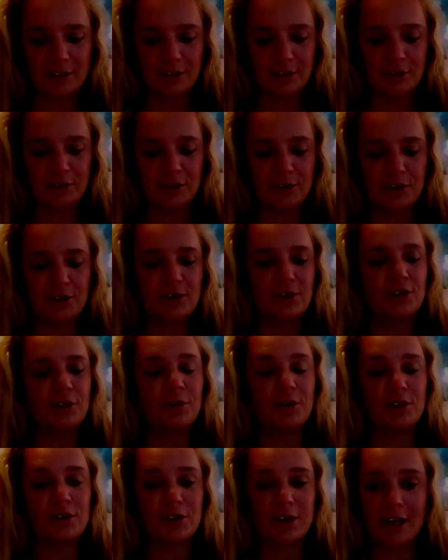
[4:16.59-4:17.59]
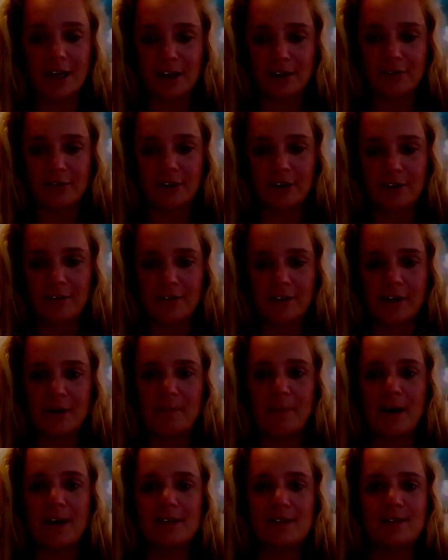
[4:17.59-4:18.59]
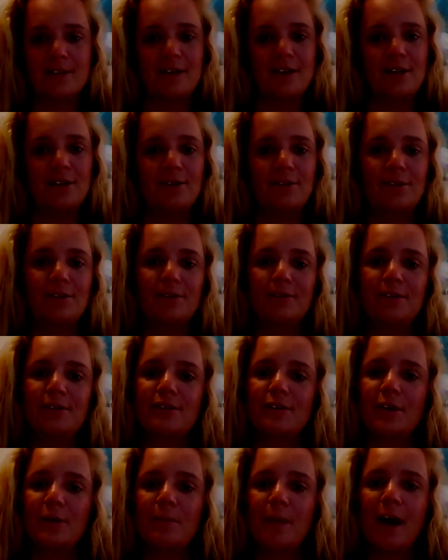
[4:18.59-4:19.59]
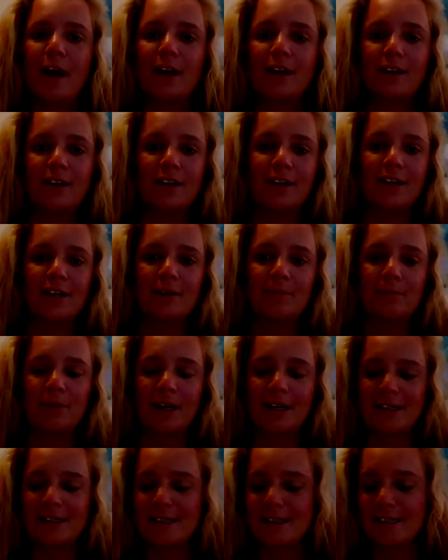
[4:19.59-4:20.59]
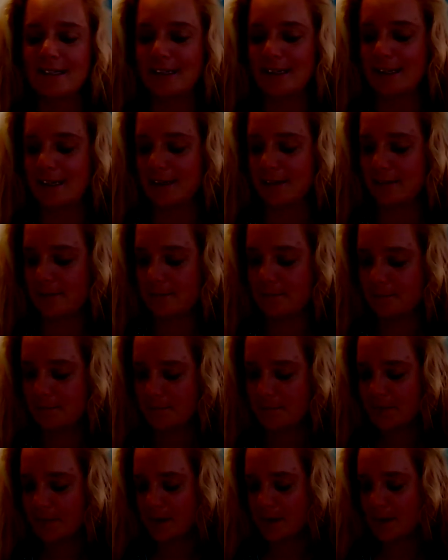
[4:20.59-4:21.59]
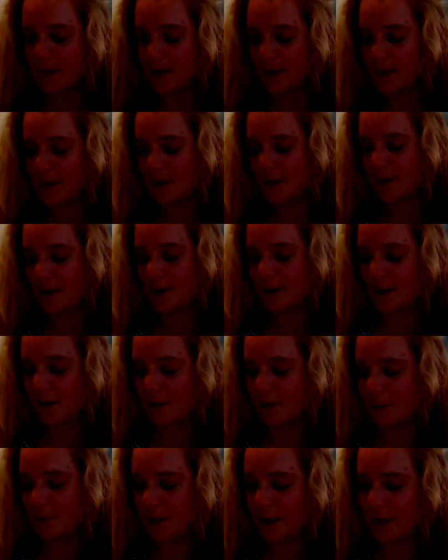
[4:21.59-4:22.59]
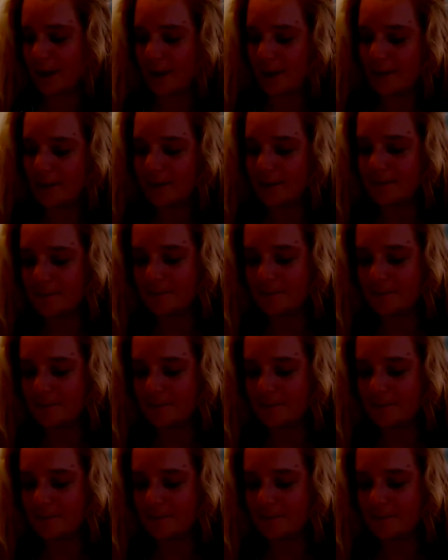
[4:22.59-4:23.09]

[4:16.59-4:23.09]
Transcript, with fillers: You're just, you're trying your very, very best and you can always go back and practice again. Okay.